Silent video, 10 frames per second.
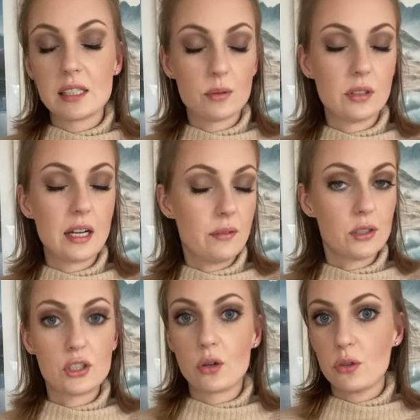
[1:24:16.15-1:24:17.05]
they will never
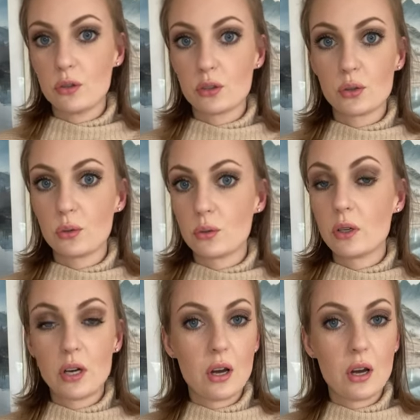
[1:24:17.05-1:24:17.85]
show you the truth